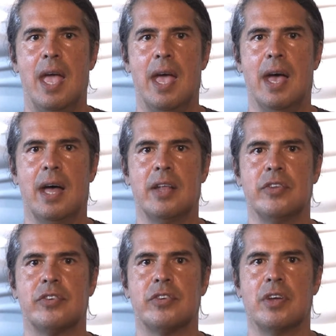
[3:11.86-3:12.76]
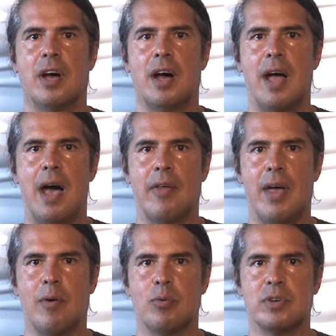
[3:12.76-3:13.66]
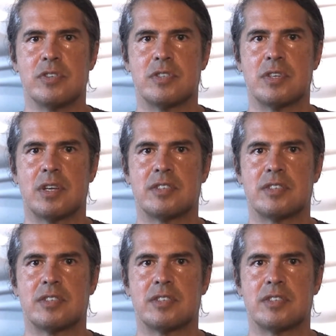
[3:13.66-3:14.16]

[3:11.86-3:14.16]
and how that was